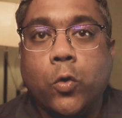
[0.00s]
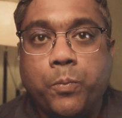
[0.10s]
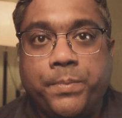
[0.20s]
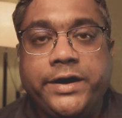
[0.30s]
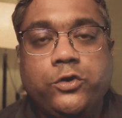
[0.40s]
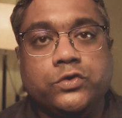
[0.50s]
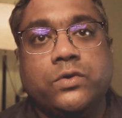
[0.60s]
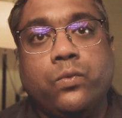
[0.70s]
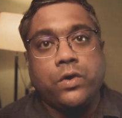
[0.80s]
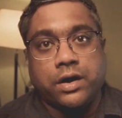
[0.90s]
open to
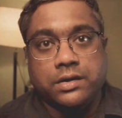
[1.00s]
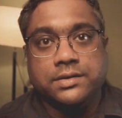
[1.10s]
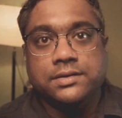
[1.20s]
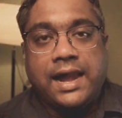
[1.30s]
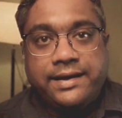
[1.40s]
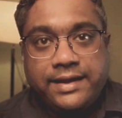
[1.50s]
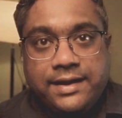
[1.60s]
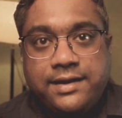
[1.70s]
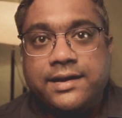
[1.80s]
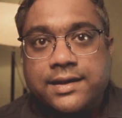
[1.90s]
the world, and
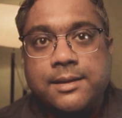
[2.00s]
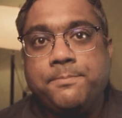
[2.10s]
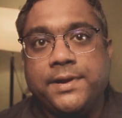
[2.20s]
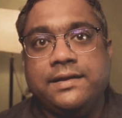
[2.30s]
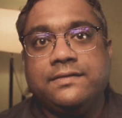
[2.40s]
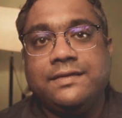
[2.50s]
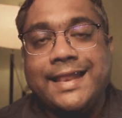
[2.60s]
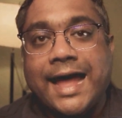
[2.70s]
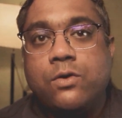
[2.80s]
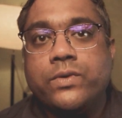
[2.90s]
Indian companies
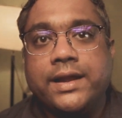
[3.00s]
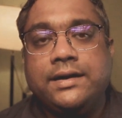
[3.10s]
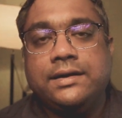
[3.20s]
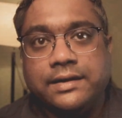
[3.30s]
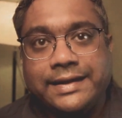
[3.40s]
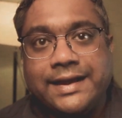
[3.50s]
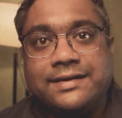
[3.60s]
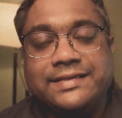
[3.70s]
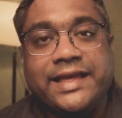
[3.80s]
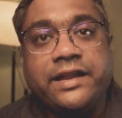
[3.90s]
now can
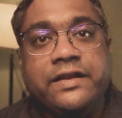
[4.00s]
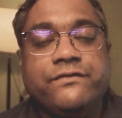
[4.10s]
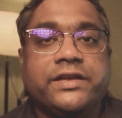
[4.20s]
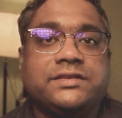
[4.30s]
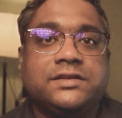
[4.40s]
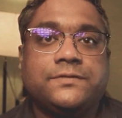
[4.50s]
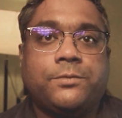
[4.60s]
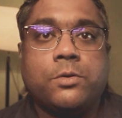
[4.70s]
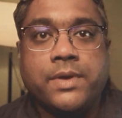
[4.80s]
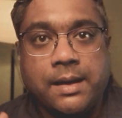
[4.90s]
get their investors
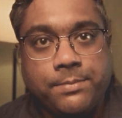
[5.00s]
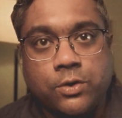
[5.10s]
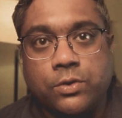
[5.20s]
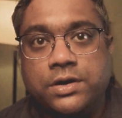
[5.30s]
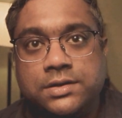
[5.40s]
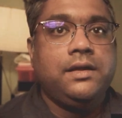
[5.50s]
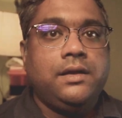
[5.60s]
from abroad.